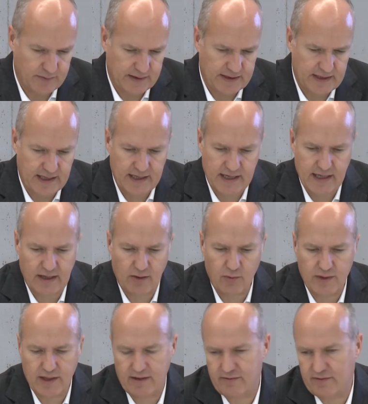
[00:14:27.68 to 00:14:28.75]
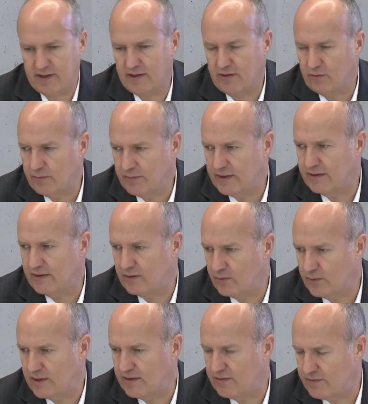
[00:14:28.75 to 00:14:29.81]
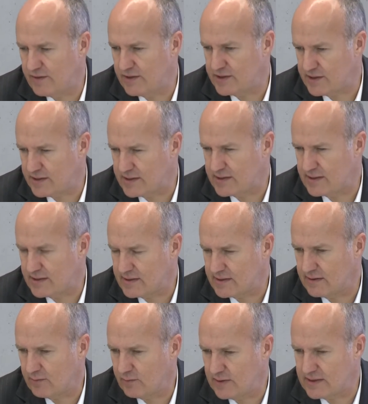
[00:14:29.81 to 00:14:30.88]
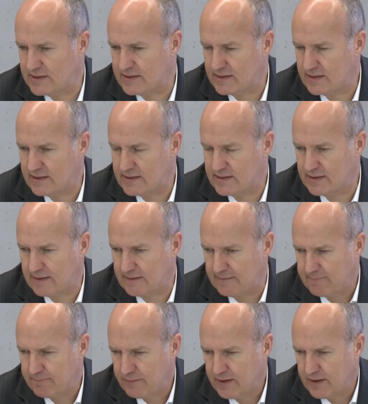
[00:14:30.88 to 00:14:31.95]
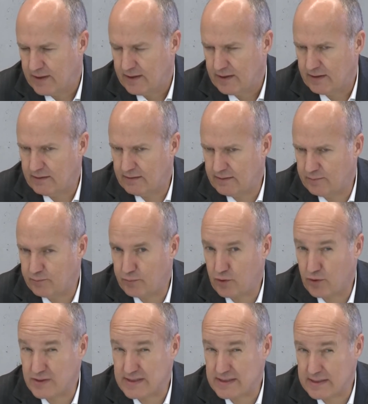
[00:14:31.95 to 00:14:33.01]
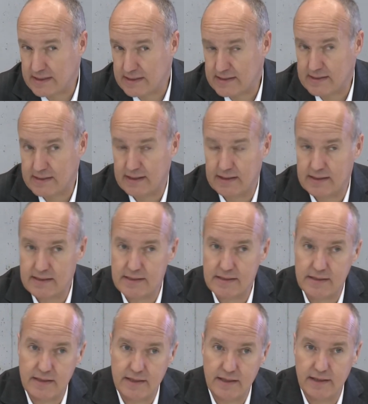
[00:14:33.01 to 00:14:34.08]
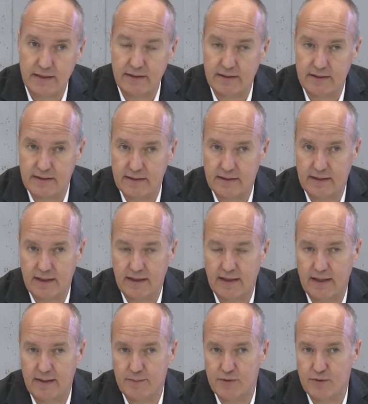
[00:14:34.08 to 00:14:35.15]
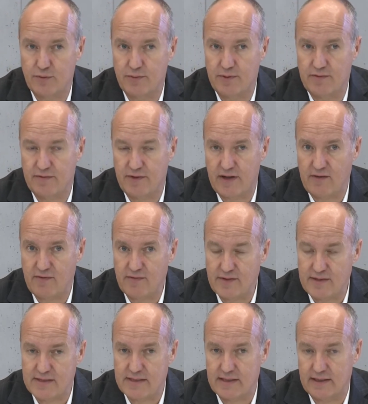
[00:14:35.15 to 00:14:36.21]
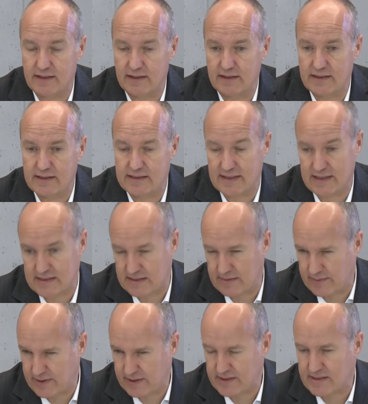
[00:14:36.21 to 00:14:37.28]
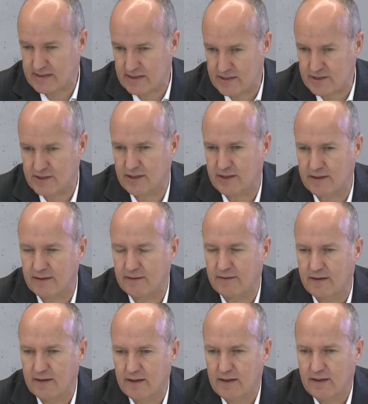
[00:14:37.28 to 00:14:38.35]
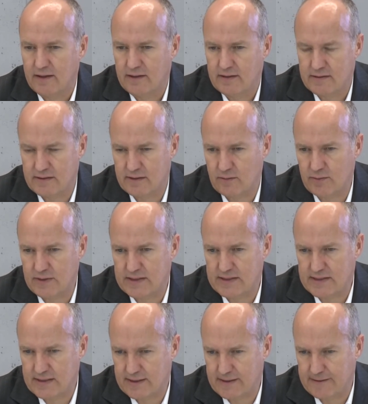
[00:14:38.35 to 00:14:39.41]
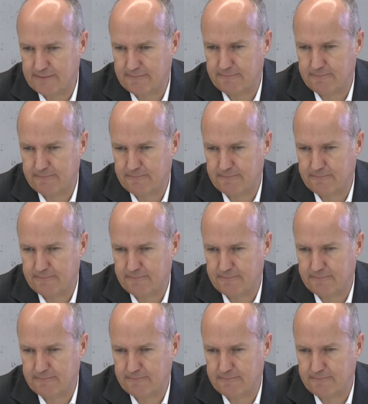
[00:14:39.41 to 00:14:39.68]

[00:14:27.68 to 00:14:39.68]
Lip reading: anyhow, we are very committed with efficiency. So it's the process that still ends up to be very physical is customer acquisition. So it's a